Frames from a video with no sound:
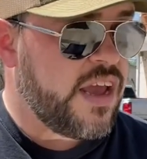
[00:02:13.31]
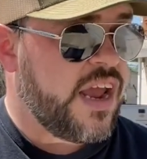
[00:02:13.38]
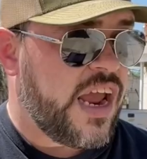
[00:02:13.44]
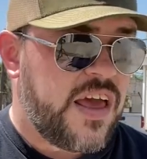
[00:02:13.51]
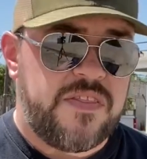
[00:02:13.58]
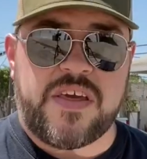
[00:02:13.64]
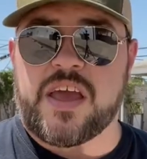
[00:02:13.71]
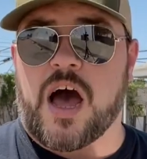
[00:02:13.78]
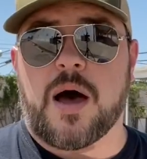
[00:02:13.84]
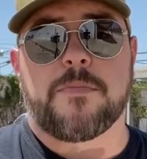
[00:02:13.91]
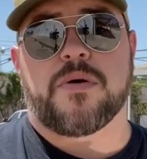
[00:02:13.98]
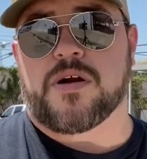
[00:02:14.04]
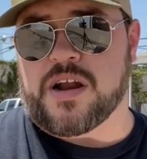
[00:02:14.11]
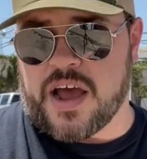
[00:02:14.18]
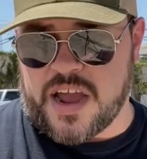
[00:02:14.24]
in the
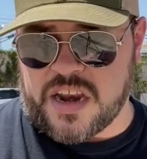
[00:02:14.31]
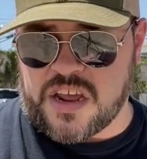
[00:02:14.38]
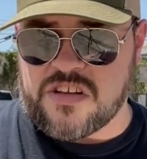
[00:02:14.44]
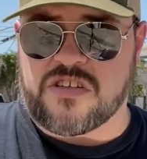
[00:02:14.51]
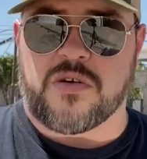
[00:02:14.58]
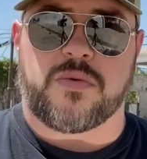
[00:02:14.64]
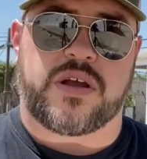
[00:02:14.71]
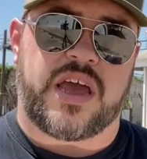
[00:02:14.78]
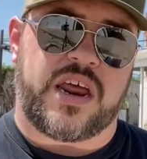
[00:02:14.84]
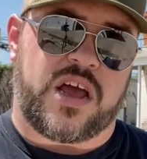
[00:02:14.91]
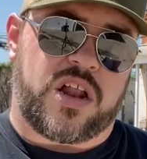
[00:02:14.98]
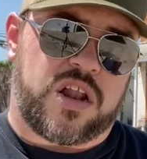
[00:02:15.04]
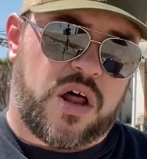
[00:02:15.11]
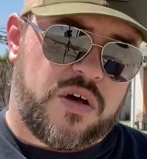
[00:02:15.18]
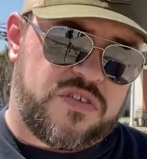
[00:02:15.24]
upper 90s, so we're getting
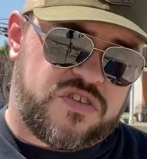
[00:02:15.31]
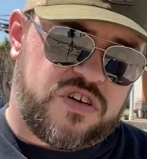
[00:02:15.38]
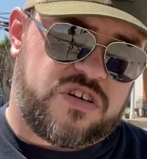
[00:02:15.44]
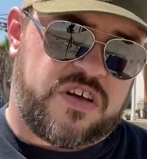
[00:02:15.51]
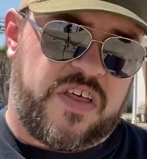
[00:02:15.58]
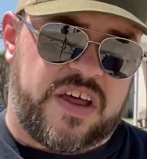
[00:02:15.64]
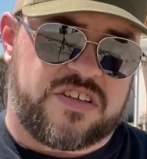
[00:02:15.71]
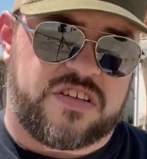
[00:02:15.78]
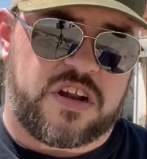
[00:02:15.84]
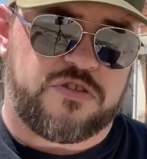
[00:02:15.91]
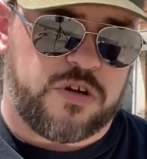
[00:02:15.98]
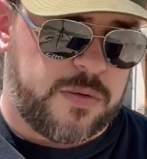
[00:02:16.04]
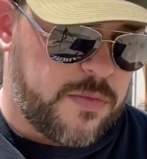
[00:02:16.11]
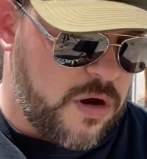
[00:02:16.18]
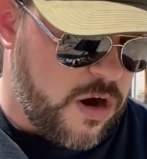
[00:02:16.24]
closer to that
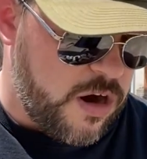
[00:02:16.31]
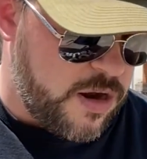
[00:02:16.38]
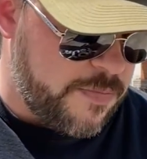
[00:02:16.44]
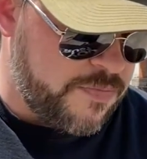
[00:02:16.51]
century mark.